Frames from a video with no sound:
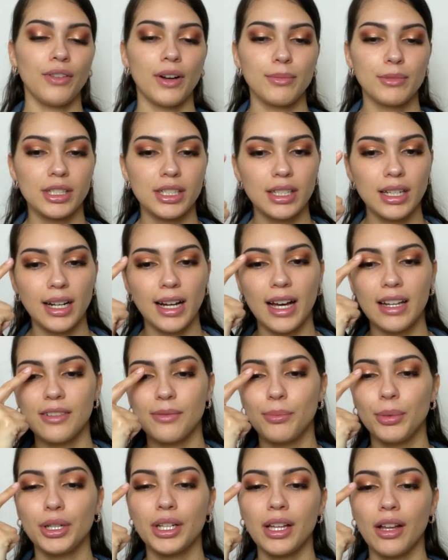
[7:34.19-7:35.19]
I'm just gonna kind of
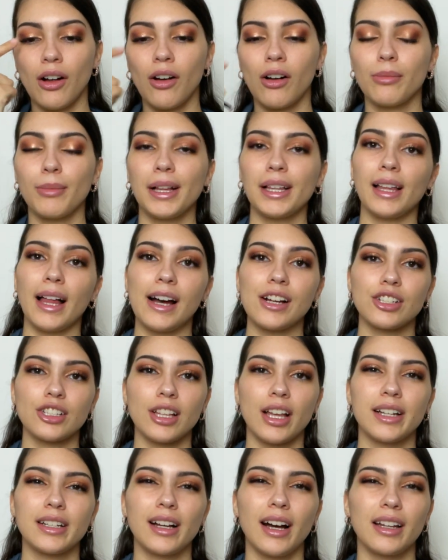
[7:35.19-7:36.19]
put it on my lash
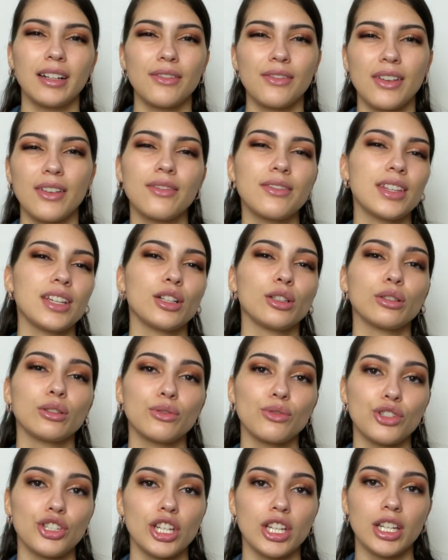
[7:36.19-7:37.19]
line, kind of give the
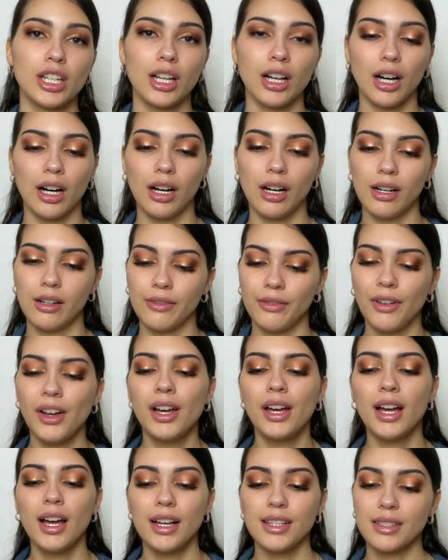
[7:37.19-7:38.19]
illusion of
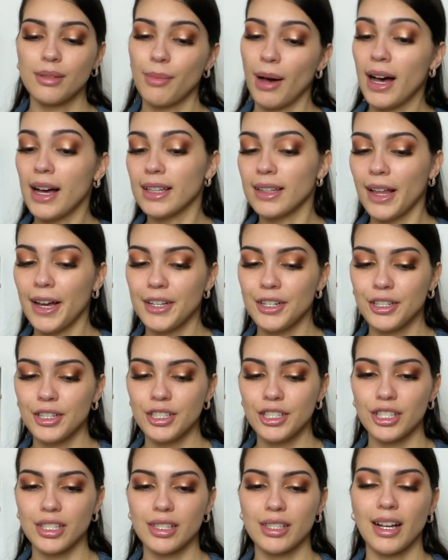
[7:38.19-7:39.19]
some eyeliner
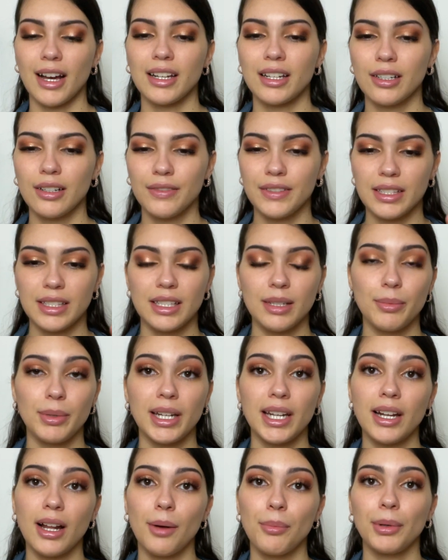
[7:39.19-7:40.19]
just to kind of deepen
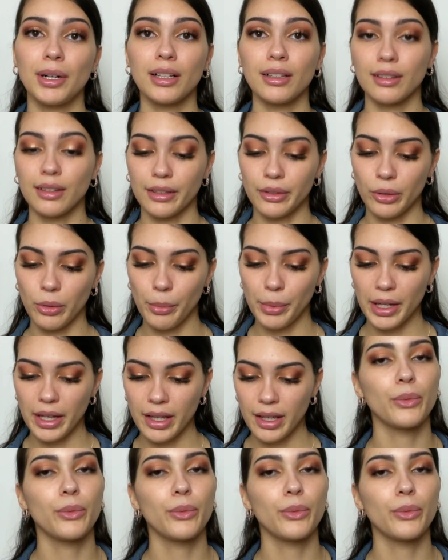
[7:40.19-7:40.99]
it up a little bit.